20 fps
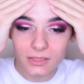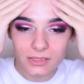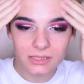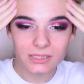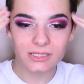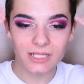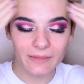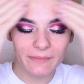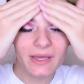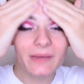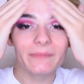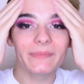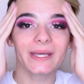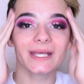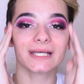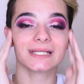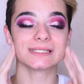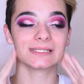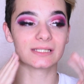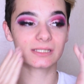It's not my
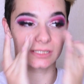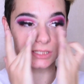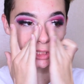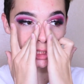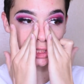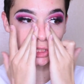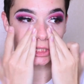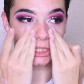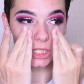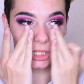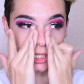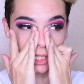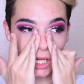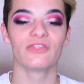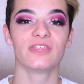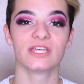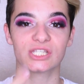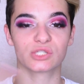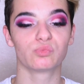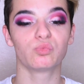biggest insecurity.
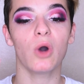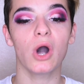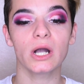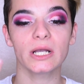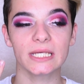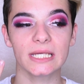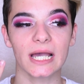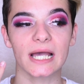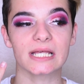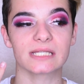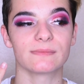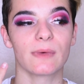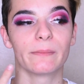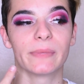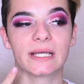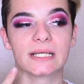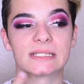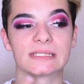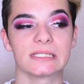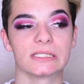This wonky eye is my
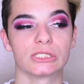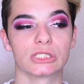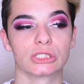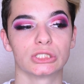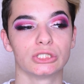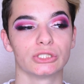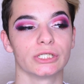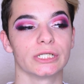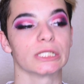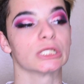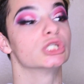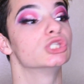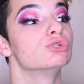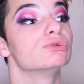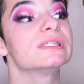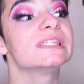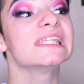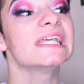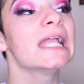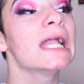biggest insecurity, because
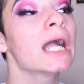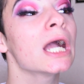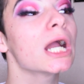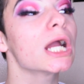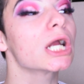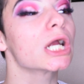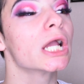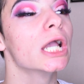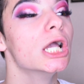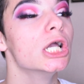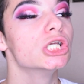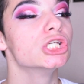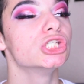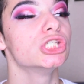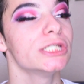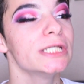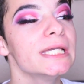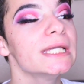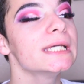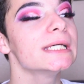you see her,
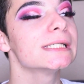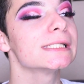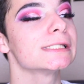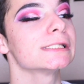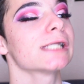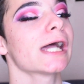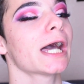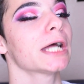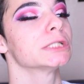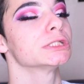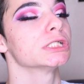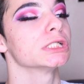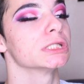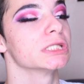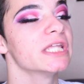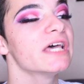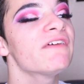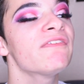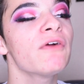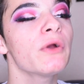she is not
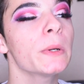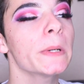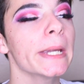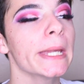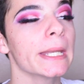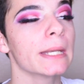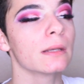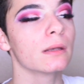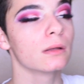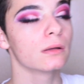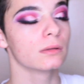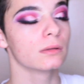delivering.